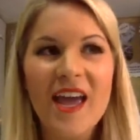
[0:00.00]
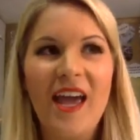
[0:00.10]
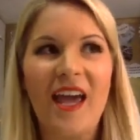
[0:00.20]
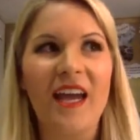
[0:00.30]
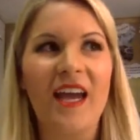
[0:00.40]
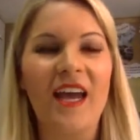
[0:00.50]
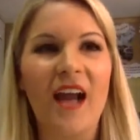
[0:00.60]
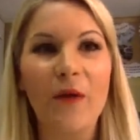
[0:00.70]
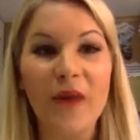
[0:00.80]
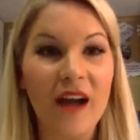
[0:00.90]

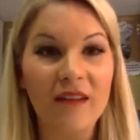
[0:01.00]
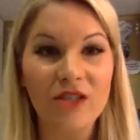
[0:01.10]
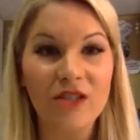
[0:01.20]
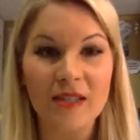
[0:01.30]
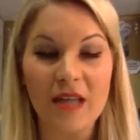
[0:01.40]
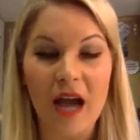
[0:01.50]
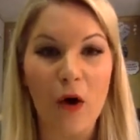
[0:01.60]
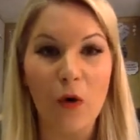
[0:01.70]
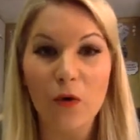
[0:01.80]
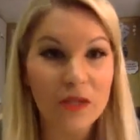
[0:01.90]
And I would have just
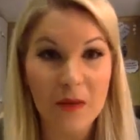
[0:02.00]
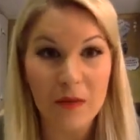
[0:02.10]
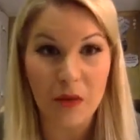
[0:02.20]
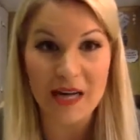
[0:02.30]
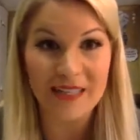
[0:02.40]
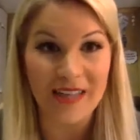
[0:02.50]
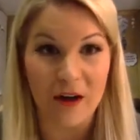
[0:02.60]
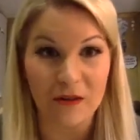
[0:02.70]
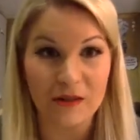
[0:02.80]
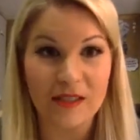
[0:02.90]
ultimate
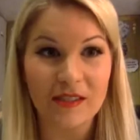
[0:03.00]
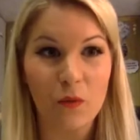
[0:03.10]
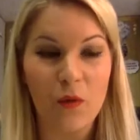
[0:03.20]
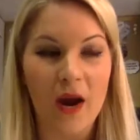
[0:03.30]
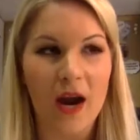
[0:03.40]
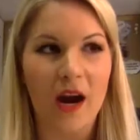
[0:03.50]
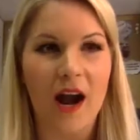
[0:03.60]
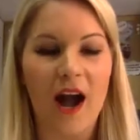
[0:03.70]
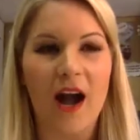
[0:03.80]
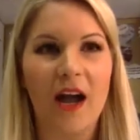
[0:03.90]
breakdowns where
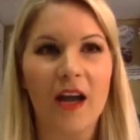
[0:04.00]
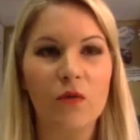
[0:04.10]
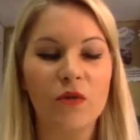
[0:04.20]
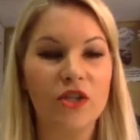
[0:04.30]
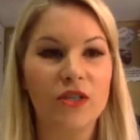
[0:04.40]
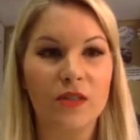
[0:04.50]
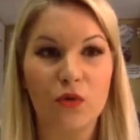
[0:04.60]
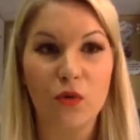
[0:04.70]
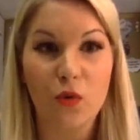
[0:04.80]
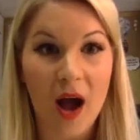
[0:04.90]
I would just
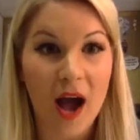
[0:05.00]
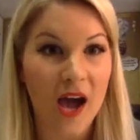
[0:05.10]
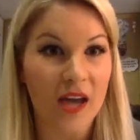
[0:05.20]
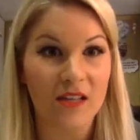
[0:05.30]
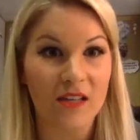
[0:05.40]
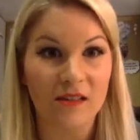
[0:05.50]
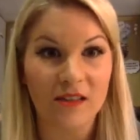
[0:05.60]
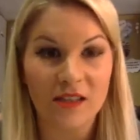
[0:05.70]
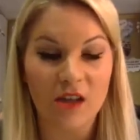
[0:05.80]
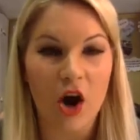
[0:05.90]
cry and
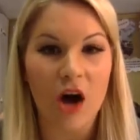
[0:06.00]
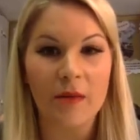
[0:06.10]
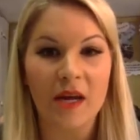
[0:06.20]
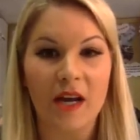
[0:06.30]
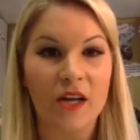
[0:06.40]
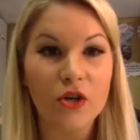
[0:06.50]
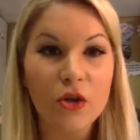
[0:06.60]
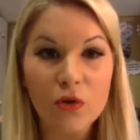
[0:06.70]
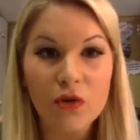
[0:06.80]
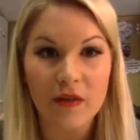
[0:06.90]
sob, and I
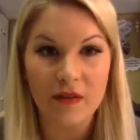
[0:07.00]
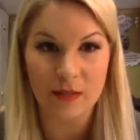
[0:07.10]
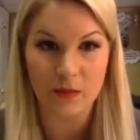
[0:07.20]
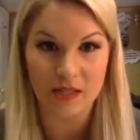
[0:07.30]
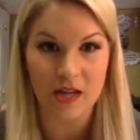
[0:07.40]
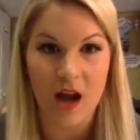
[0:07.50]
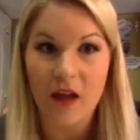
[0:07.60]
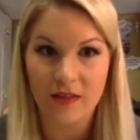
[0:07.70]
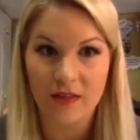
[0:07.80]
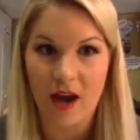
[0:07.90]
knew that this was
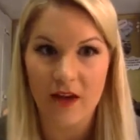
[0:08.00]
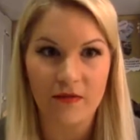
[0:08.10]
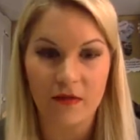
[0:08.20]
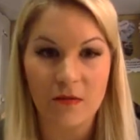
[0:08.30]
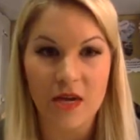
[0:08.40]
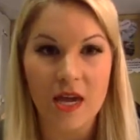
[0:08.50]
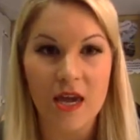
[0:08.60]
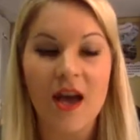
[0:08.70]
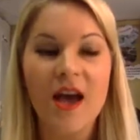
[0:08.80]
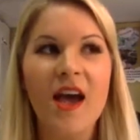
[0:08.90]
not the life for
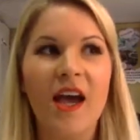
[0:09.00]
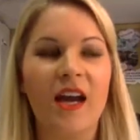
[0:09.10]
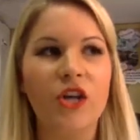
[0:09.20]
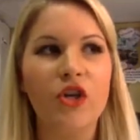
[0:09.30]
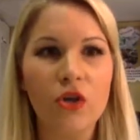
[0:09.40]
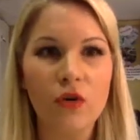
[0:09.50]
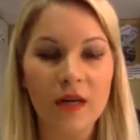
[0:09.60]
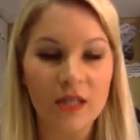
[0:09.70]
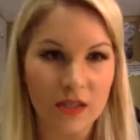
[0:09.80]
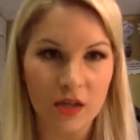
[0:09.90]
me, and I knew
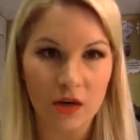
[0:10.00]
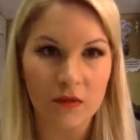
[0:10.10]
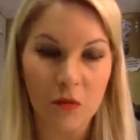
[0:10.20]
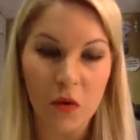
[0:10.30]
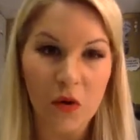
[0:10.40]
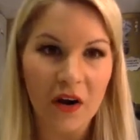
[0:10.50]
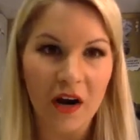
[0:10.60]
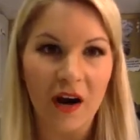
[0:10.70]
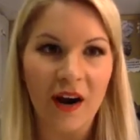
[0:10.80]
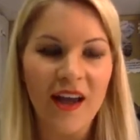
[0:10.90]
I deserved
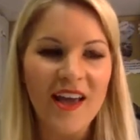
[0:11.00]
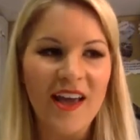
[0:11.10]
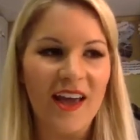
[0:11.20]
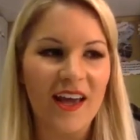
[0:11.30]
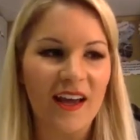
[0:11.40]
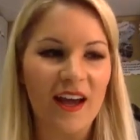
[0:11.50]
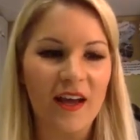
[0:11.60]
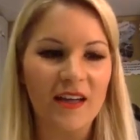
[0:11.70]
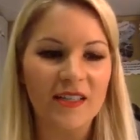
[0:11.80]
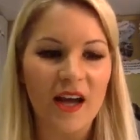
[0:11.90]
more.
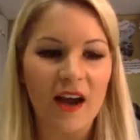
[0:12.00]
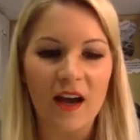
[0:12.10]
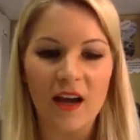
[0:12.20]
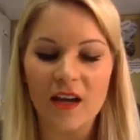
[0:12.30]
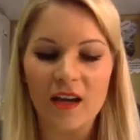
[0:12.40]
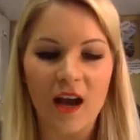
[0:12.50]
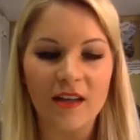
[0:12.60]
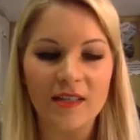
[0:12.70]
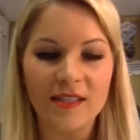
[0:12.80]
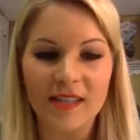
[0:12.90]
And
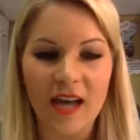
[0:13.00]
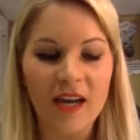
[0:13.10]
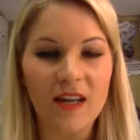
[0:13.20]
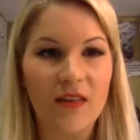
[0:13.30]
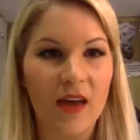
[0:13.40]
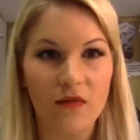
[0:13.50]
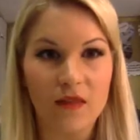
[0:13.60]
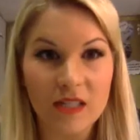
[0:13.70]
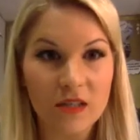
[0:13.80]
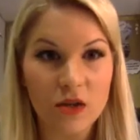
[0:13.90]
I decided that
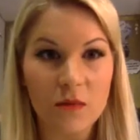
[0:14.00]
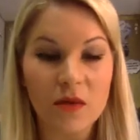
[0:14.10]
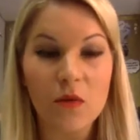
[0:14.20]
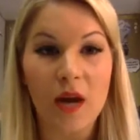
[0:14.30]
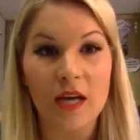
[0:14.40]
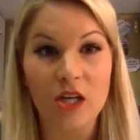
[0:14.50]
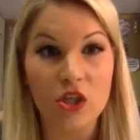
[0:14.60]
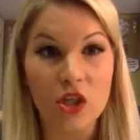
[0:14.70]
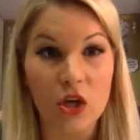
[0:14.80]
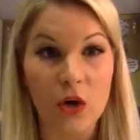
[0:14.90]
this could be what I
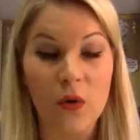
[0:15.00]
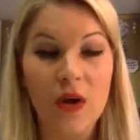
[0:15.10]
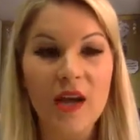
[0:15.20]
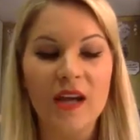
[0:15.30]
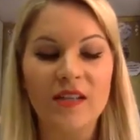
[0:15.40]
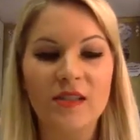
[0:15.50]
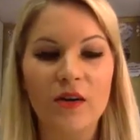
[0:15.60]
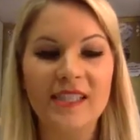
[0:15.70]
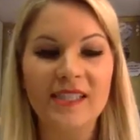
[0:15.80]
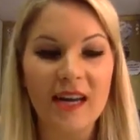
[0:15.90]
could do. And so
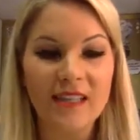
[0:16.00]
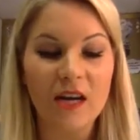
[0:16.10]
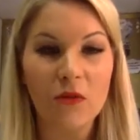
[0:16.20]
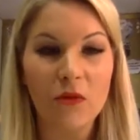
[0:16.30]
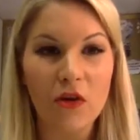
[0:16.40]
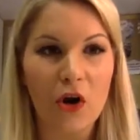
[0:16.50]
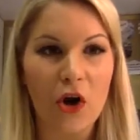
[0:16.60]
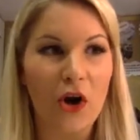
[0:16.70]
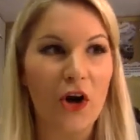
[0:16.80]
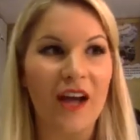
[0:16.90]
I sat down with the girl.